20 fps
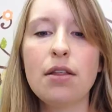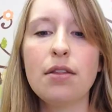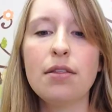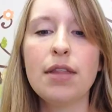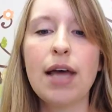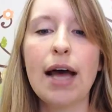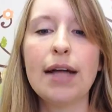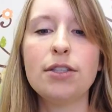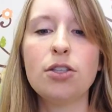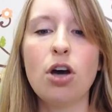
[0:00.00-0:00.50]

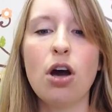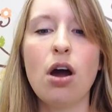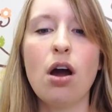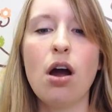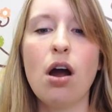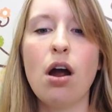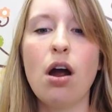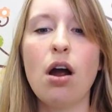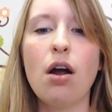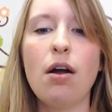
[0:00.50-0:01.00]
that's
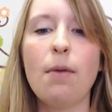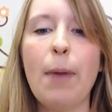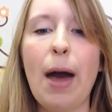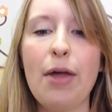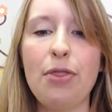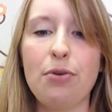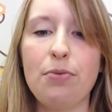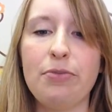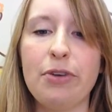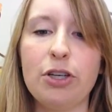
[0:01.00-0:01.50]
our
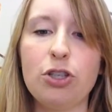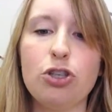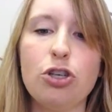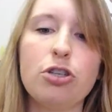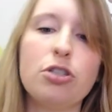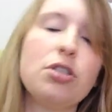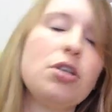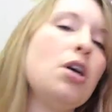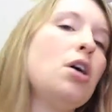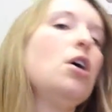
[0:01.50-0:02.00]
bathroom
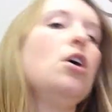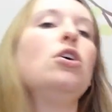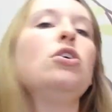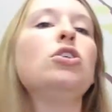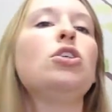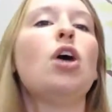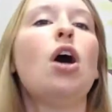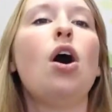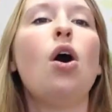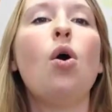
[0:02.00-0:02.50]
fixtures.
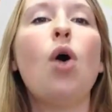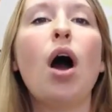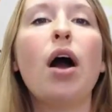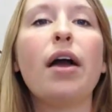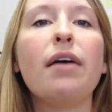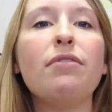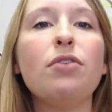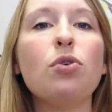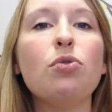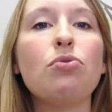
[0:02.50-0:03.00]
So I'll
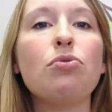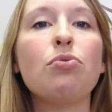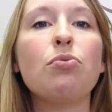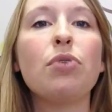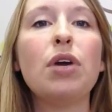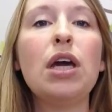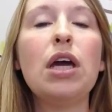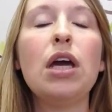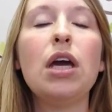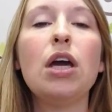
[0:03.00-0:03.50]
give you
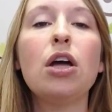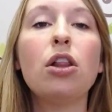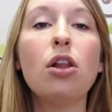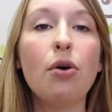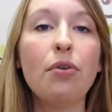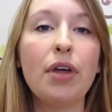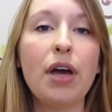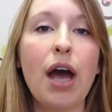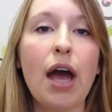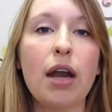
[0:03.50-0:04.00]
3
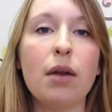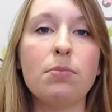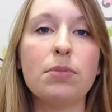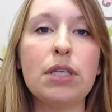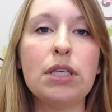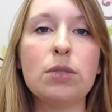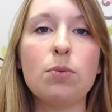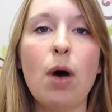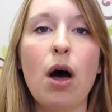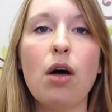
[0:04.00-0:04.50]
clothing items
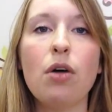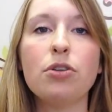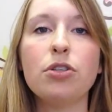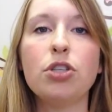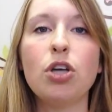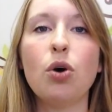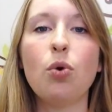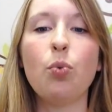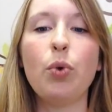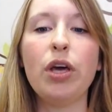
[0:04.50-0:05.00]
as well.
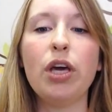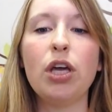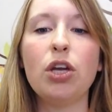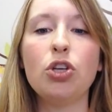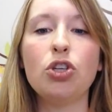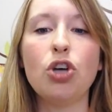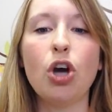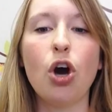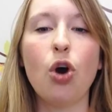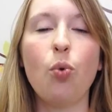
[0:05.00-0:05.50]
So we can
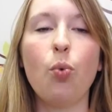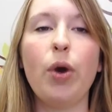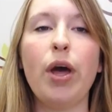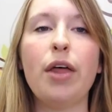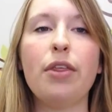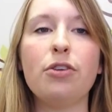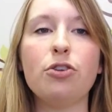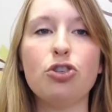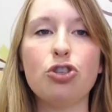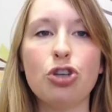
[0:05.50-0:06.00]
go
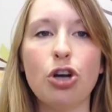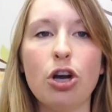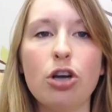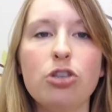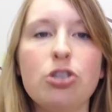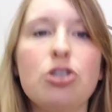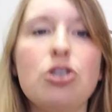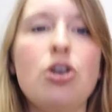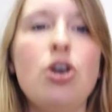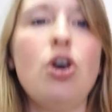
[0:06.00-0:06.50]
with shirt,